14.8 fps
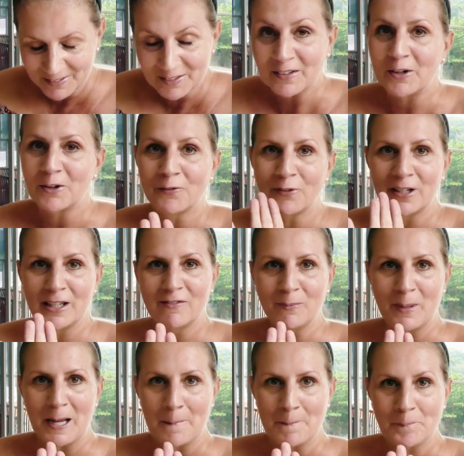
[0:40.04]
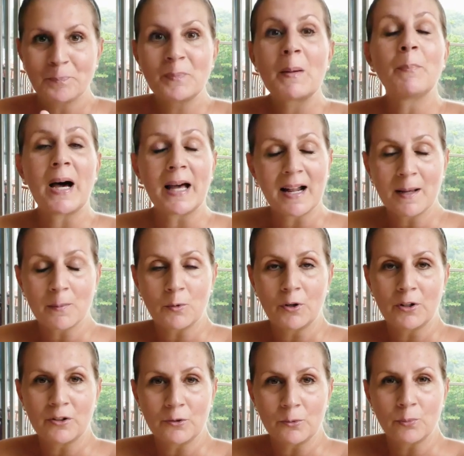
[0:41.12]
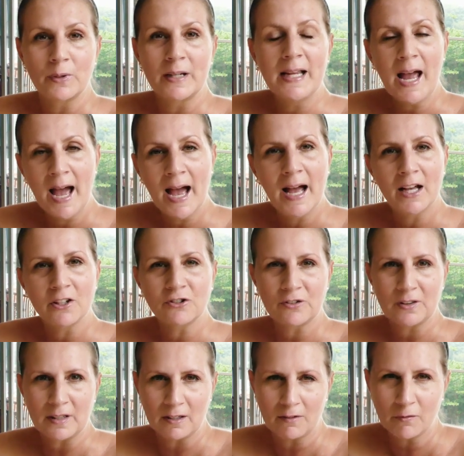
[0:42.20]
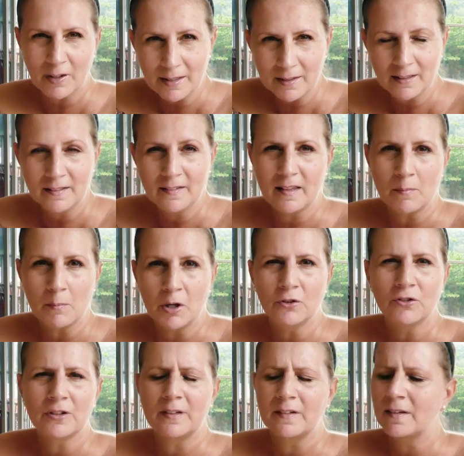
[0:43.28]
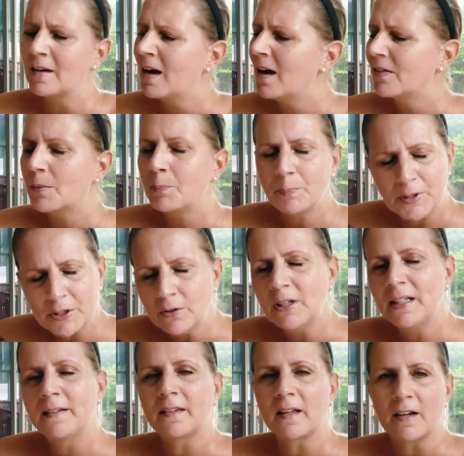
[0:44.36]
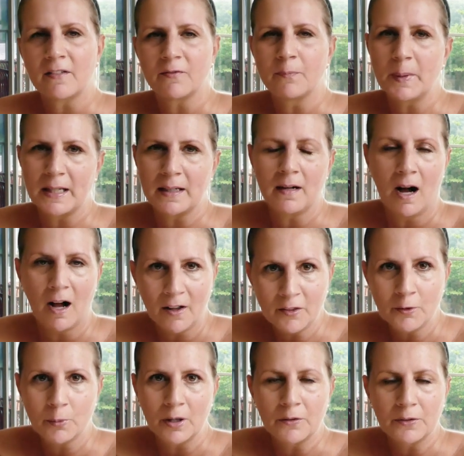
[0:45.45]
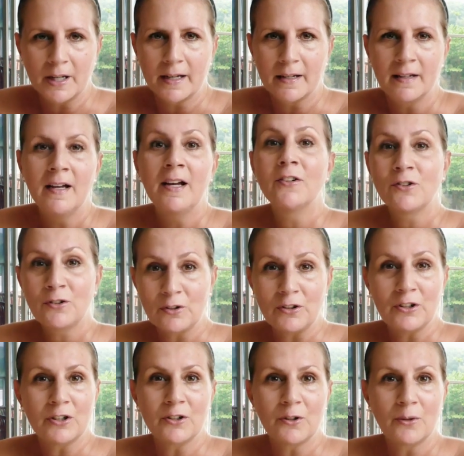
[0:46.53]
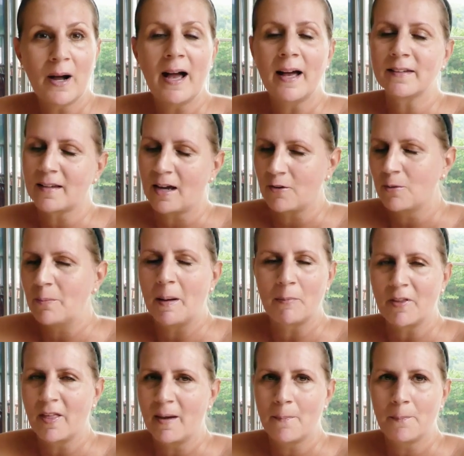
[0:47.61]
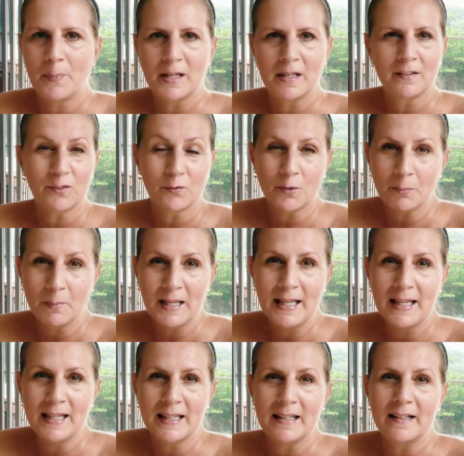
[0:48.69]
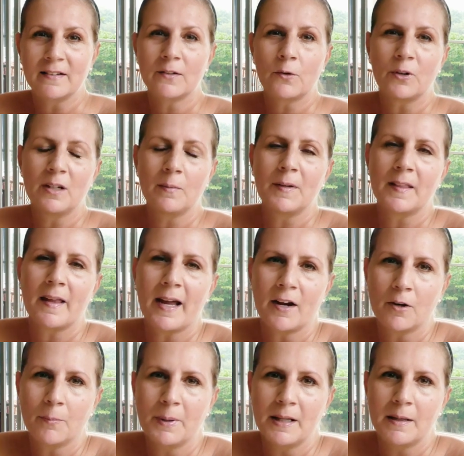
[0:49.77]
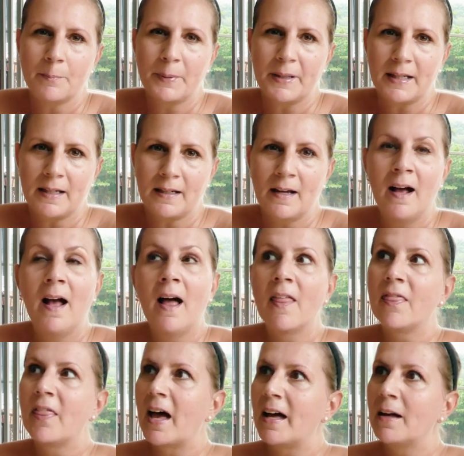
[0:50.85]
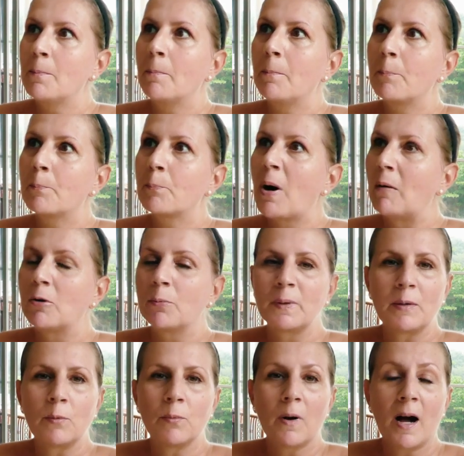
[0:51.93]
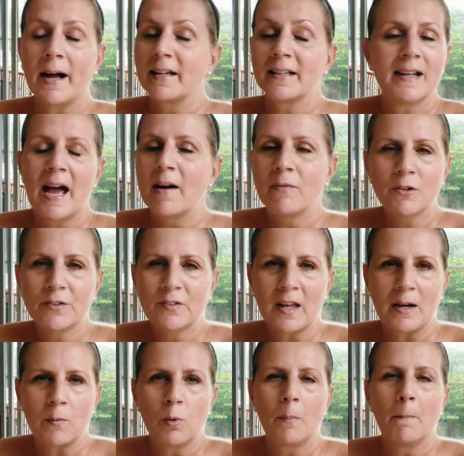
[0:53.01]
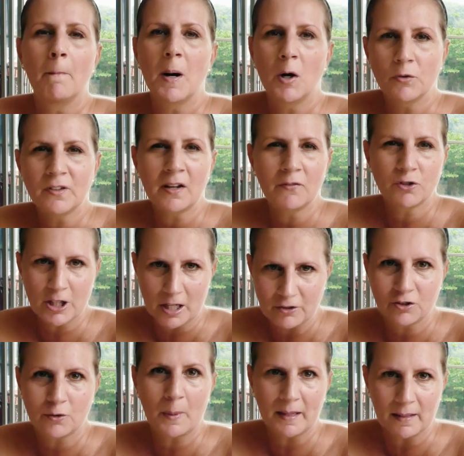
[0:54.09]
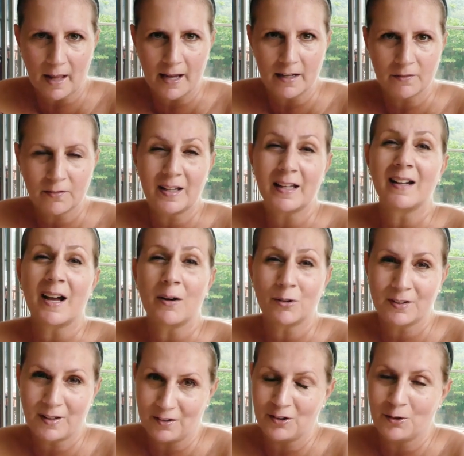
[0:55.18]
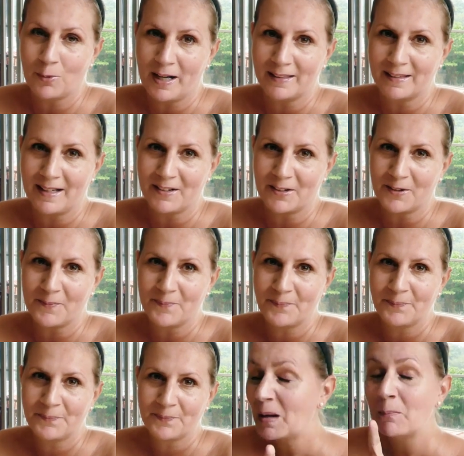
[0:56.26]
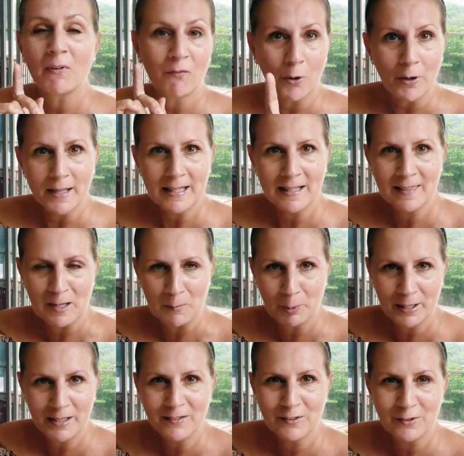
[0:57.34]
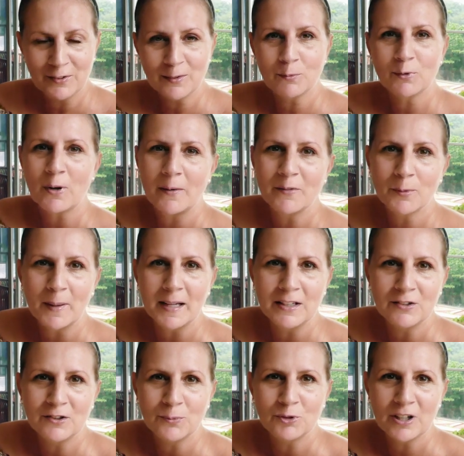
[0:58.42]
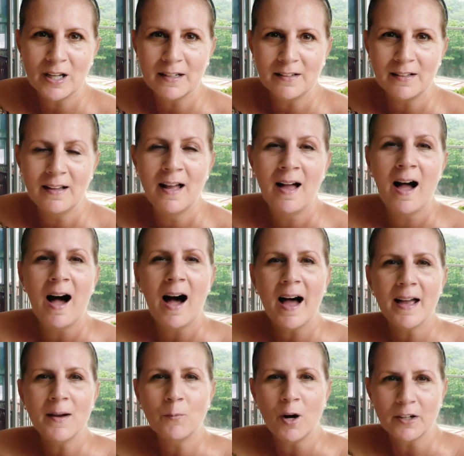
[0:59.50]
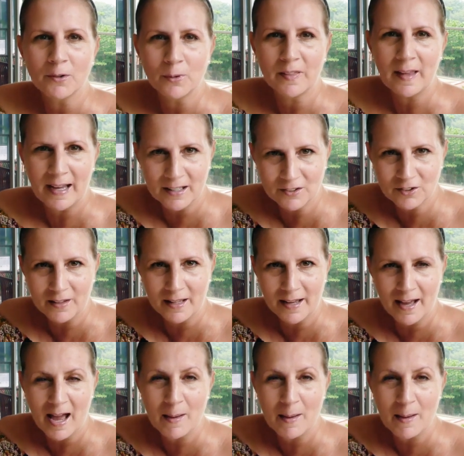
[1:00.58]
So forgive me. But I'm going to rehash the feelings, the emotions, the beauties of being on the RONA to you as I remember them, because for me, it is going to be the Airbnb that probably I can ever say will most have changed my life, and I will tell you why later. Before anything, please do subscribe to my YouTube channel. I am Wander with Angela.